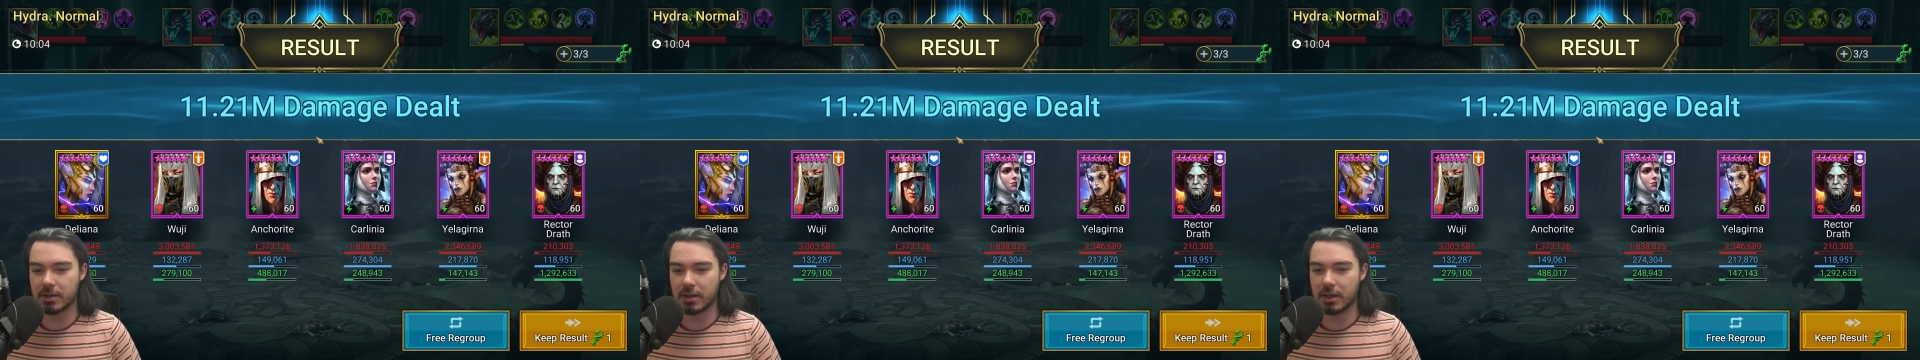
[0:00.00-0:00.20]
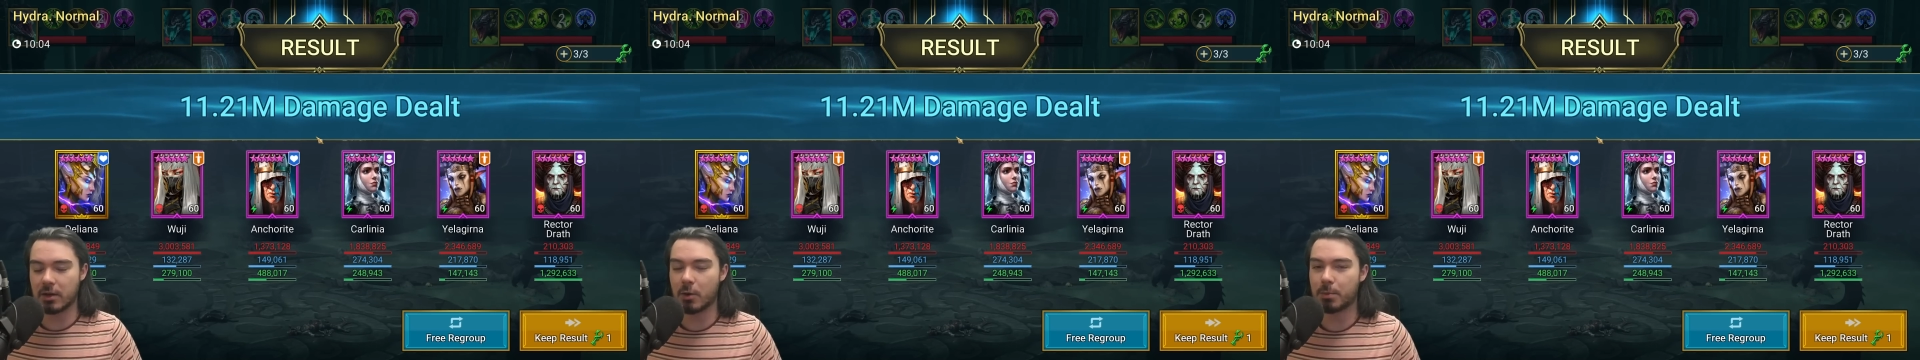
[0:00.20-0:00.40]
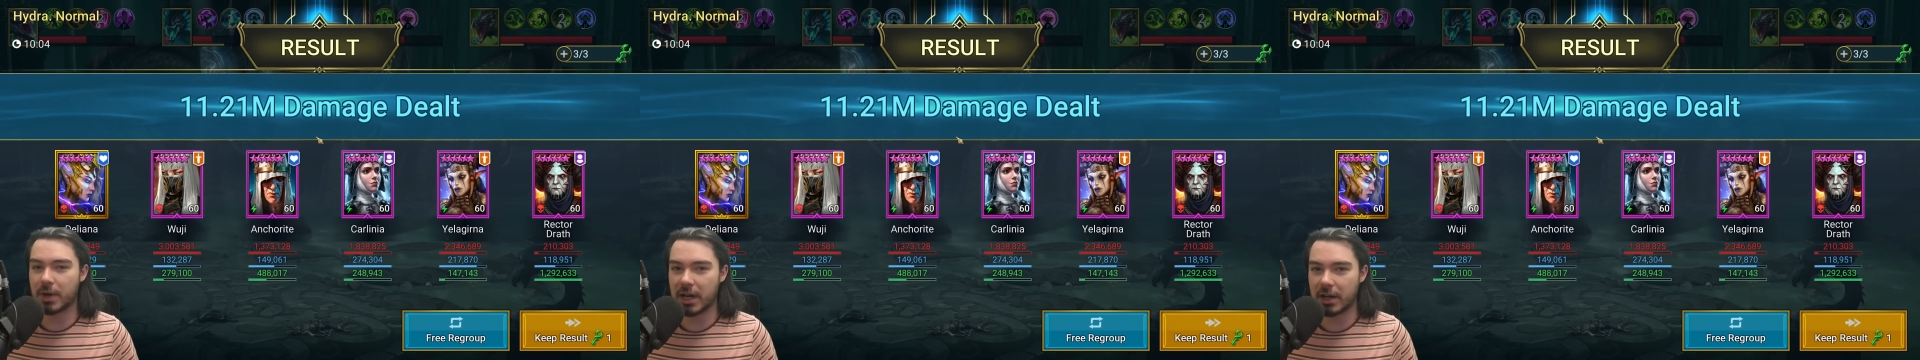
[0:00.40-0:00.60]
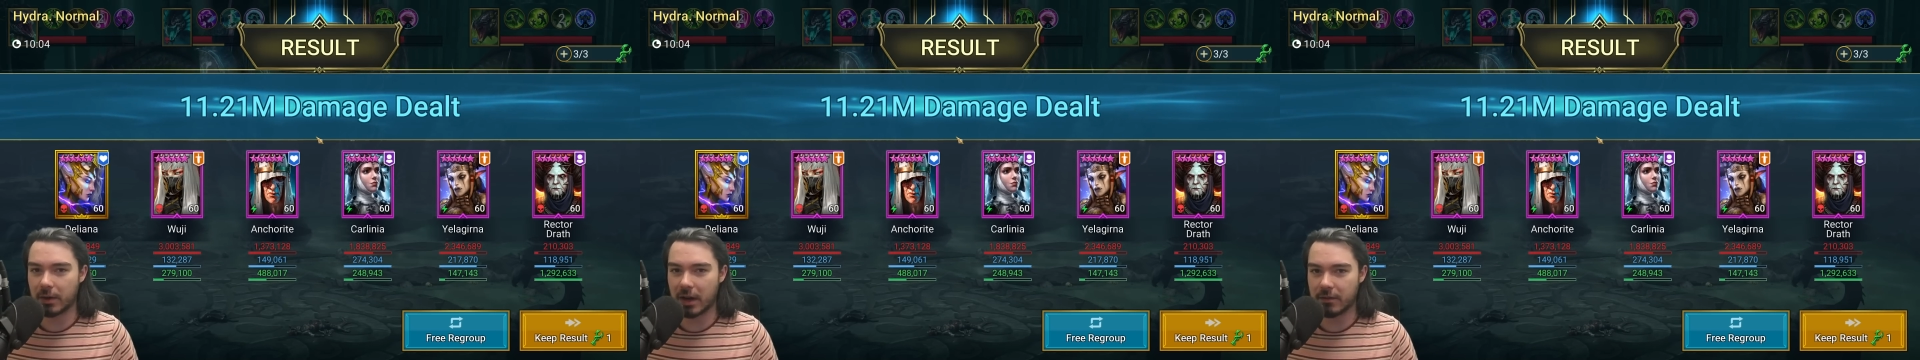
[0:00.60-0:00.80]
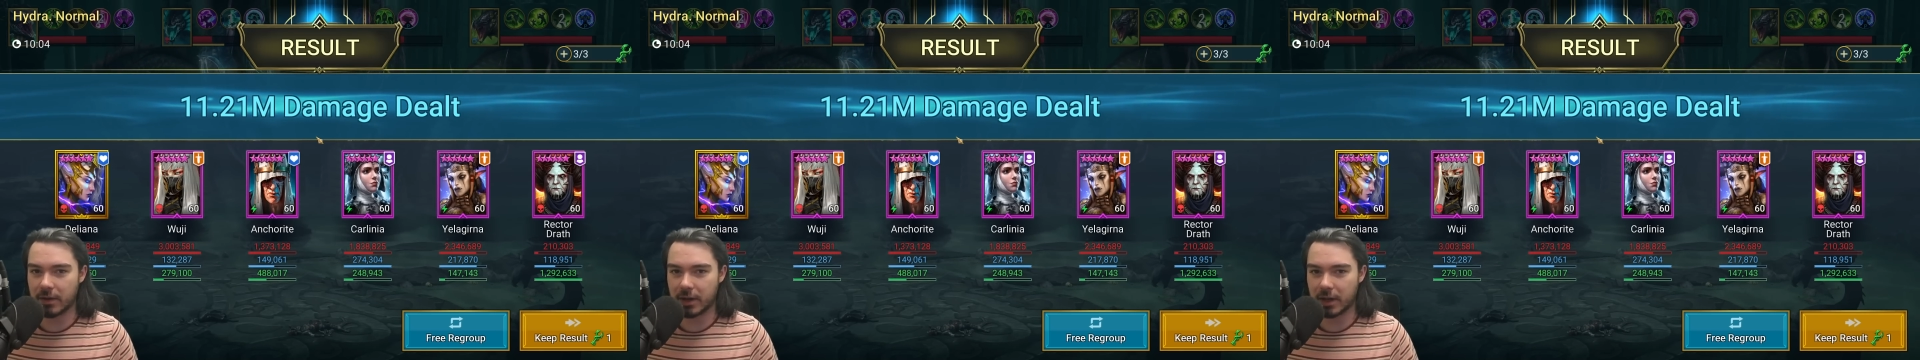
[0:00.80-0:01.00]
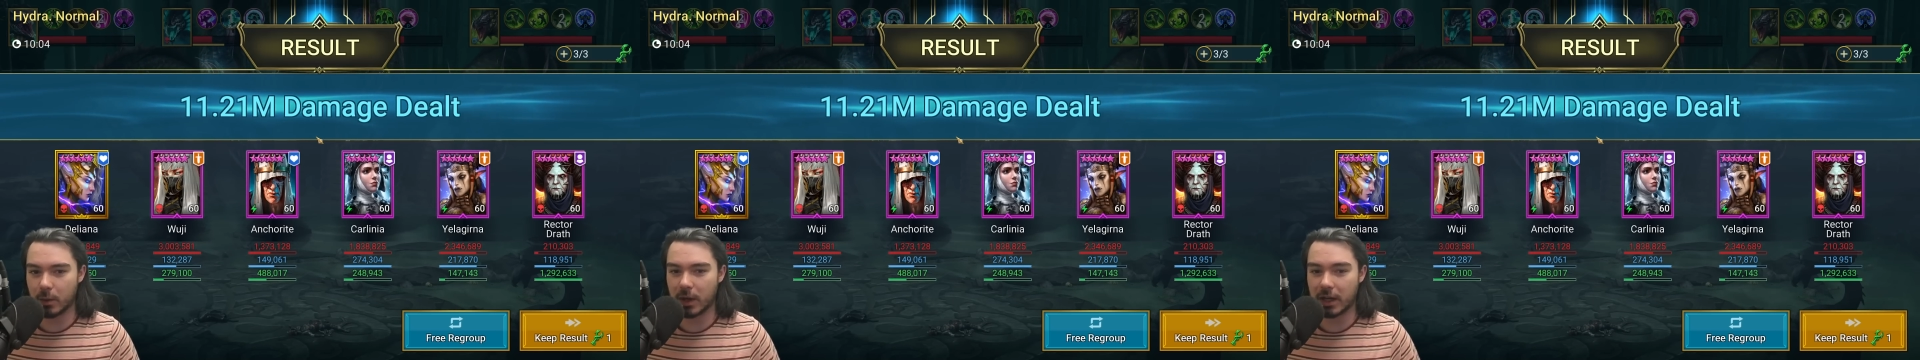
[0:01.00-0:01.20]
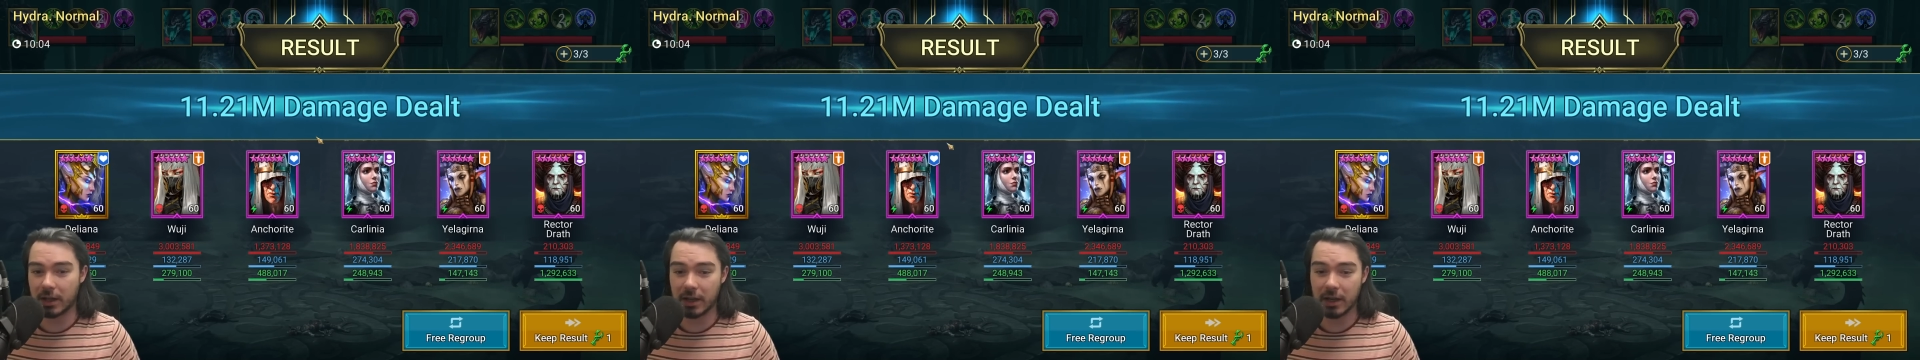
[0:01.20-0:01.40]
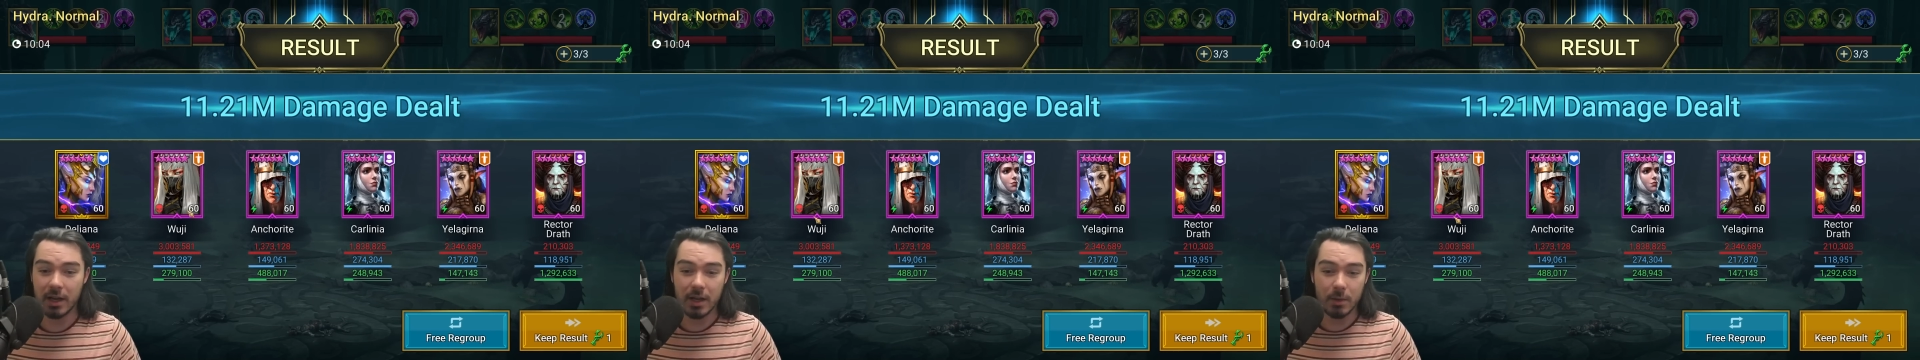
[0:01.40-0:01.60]
so they don't break her out very
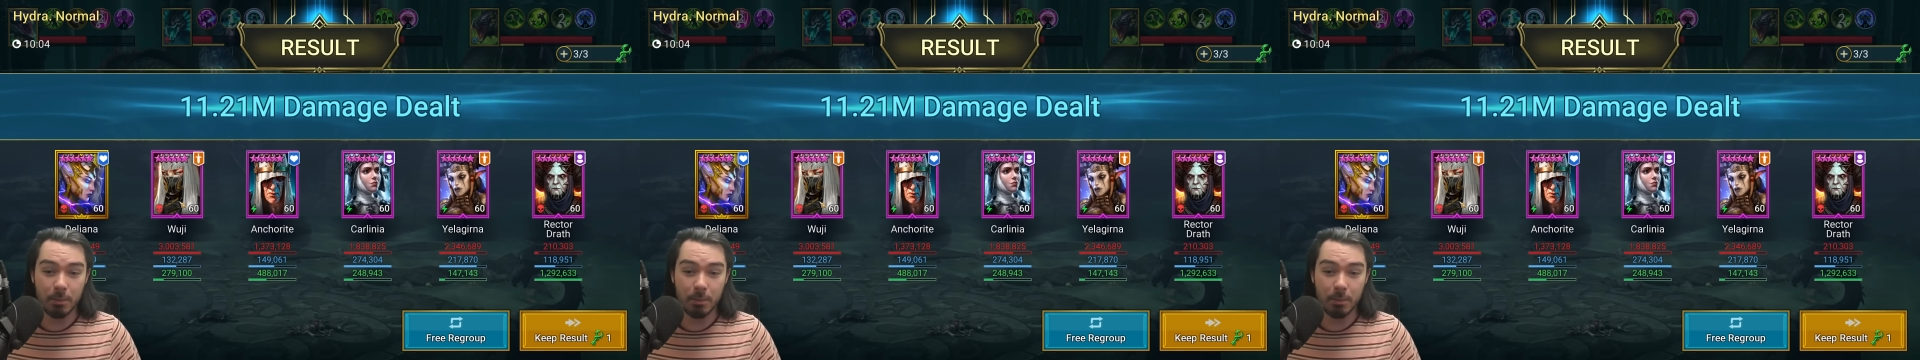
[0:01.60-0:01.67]
quickly.